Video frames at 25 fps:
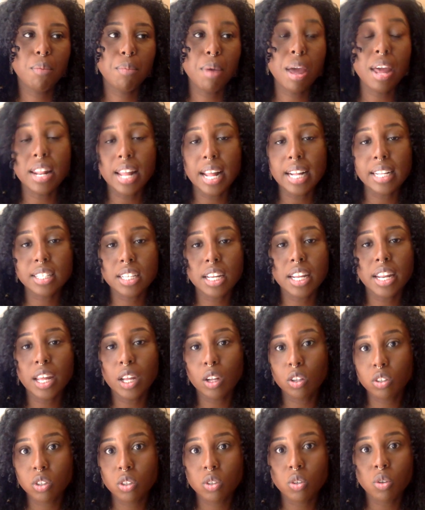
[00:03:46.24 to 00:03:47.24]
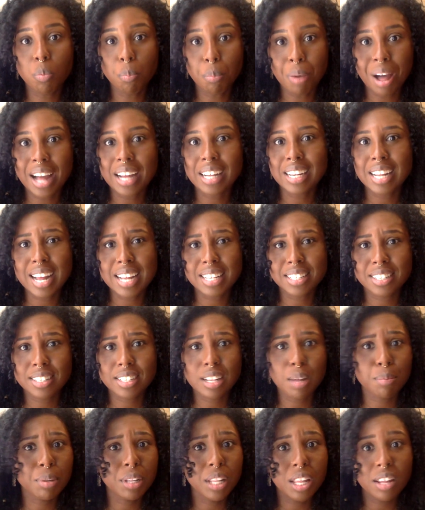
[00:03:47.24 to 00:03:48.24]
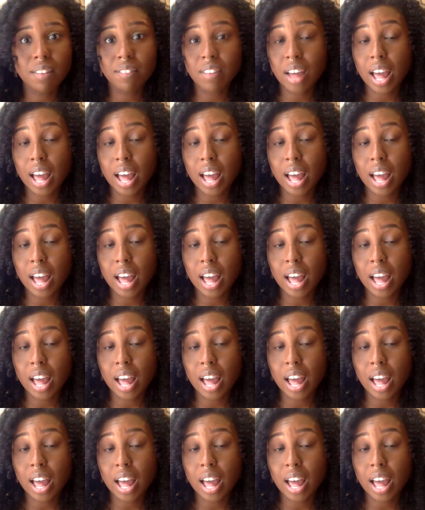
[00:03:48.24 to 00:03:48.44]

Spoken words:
And they did include mock classes, I believe.